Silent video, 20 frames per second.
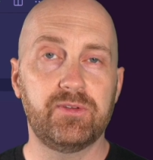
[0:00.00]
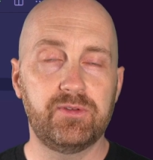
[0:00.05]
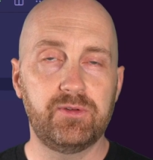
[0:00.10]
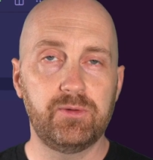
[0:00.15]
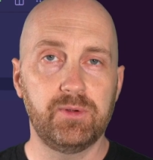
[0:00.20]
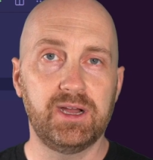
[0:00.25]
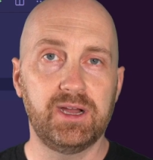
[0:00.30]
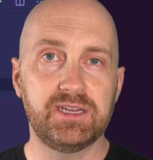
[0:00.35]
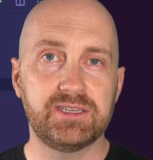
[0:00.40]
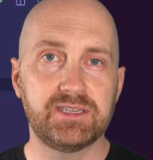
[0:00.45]
to
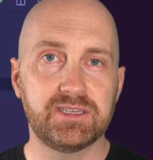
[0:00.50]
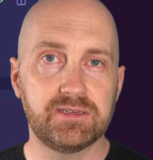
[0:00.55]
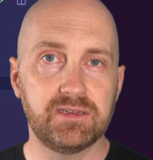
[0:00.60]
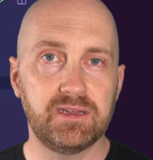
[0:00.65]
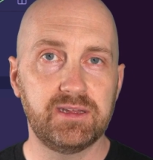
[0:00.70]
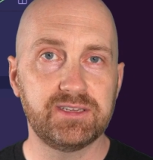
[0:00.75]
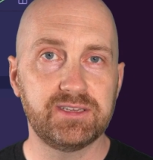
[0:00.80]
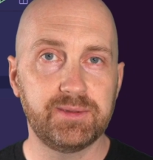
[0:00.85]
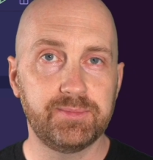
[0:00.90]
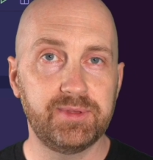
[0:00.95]
us
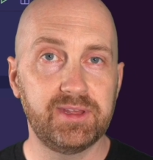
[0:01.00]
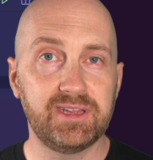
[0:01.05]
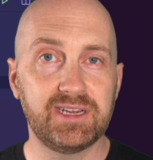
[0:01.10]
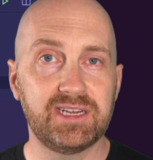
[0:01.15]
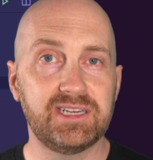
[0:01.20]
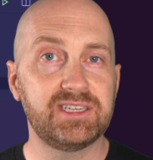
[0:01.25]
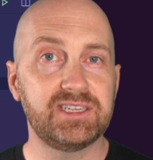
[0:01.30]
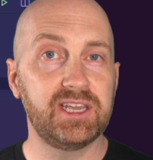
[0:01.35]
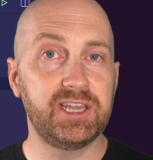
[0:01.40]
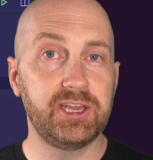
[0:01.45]
something that
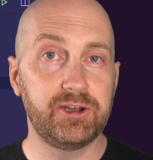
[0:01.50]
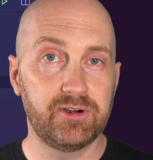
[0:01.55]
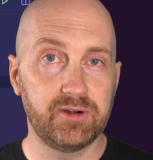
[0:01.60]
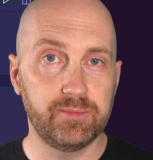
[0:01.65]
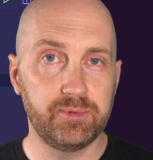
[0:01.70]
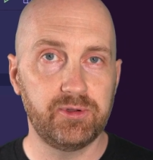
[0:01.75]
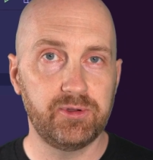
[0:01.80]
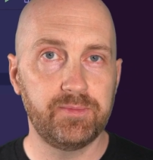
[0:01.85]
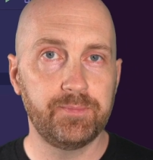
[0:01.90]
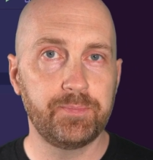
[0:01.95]
is
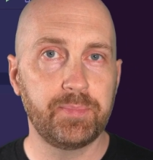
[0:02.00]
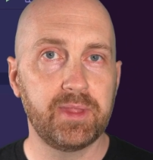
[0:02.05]
iterable,